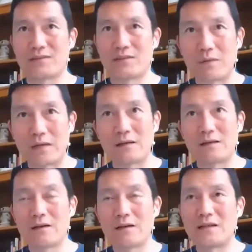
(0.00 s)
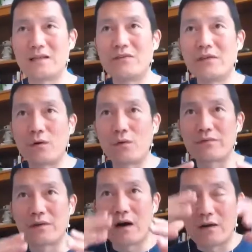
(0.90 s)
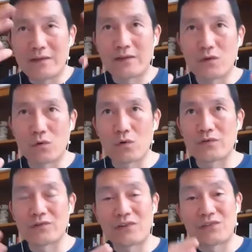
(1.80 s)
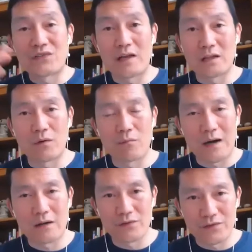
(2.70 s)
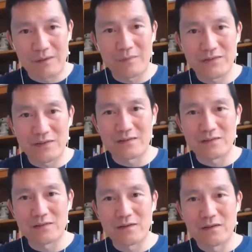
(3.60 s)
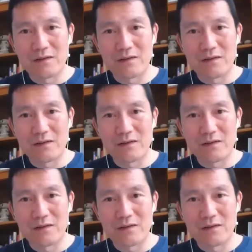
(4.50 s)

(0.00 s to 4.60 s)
to me, even though the online course is a scalable model. Does that make sense?